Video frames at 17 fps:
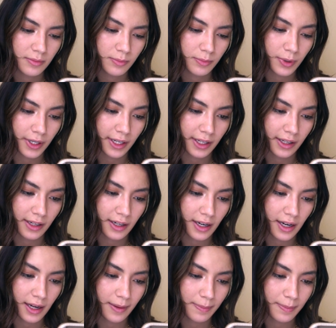bringing it
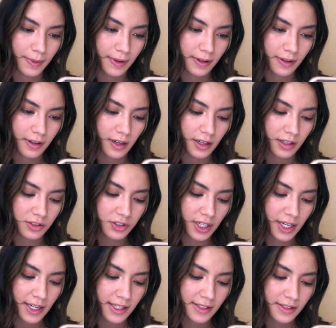up.
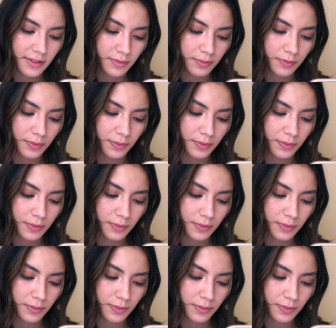Contrast